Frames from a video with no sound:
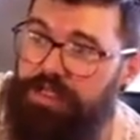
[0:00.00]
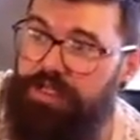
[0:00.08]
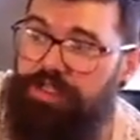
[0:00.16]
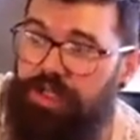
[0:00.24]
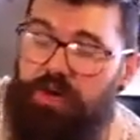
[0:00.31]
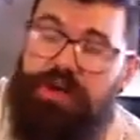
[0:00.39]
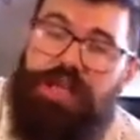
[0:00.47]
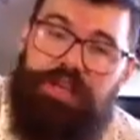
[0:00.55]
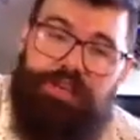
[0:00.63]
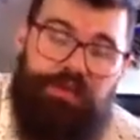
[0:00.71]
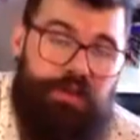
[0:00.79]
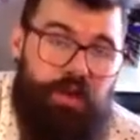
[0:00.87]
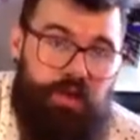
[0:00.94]
donate
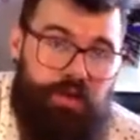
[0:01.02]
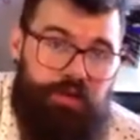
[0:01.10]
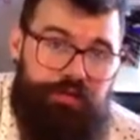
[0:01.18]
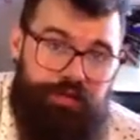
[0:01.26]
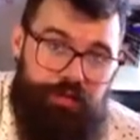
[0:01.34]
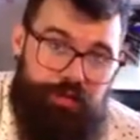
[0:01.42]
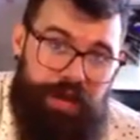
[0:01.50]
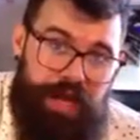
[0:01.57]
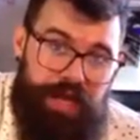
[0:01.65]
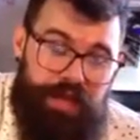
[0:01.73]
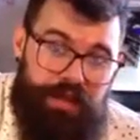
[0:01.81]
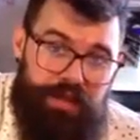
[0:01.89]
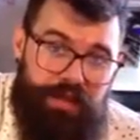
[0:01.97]
to a local food
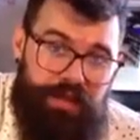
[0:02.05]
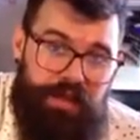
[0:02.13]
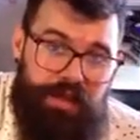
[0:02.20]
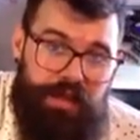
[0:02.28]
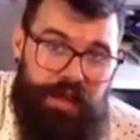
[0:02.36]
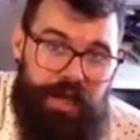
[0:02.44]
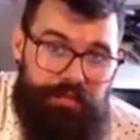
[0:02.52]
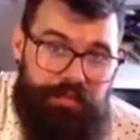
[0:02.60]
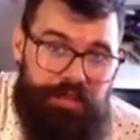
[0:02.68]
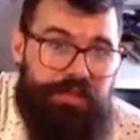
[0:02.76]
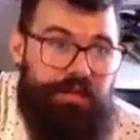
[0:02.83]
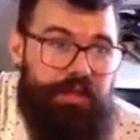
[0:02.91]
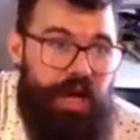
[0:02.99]
bank. There's
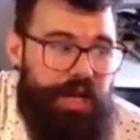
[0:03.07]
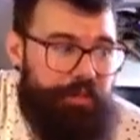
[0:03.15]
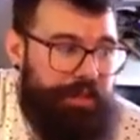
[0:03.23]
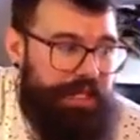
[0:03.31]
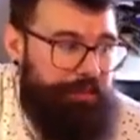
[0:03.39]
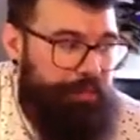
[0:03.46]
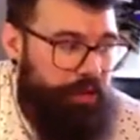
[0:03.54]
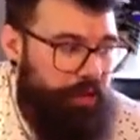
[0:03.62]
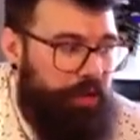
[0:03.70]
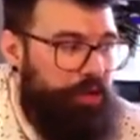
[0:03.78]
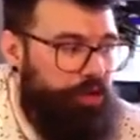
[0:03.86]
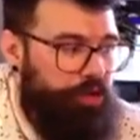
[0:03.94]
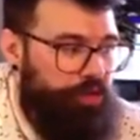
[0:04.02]
a lot of
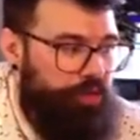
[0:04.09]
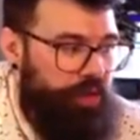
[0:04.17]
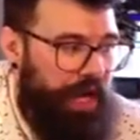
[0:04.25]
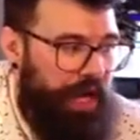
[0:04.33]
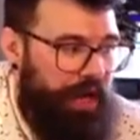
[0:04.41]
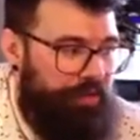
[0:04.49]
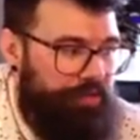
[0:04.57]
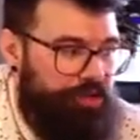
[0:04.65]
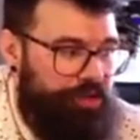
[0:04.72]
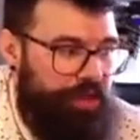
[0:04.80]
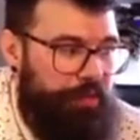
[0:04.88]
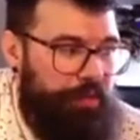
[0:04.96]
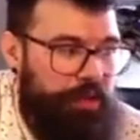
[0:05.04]
people who have
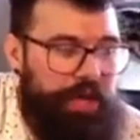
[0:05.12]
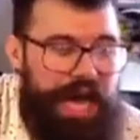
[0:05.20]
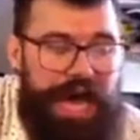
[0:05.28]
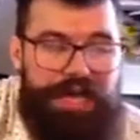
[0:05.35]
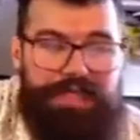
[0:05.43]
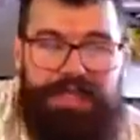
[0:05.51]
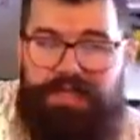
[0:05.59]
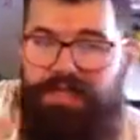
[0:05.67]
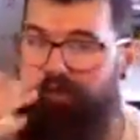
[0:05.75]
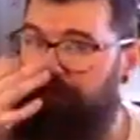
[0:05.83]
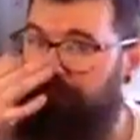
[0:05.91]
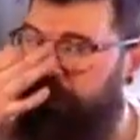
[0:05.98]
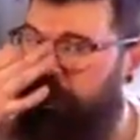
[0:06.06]
trouble
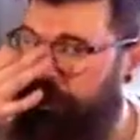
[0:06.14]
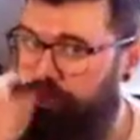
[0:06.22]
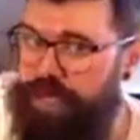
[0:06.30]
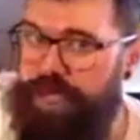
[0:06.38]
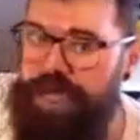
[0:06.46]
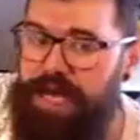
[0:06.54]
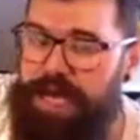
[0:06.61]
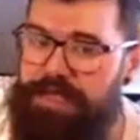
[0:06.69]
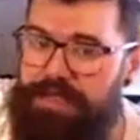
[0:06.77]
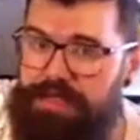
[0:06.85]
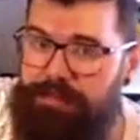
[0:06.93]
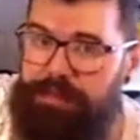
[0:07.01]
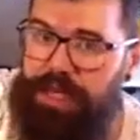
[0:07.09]
accessing food and
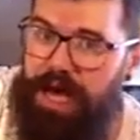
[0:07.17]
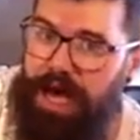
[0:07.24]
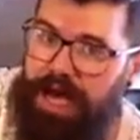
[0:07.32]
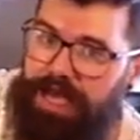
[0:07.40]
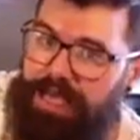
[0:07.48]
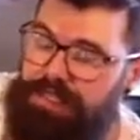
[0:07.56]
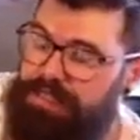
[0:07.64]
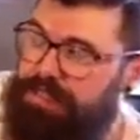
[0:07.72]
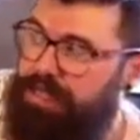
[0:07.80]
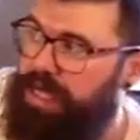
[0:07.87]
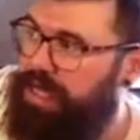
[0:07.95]
supplies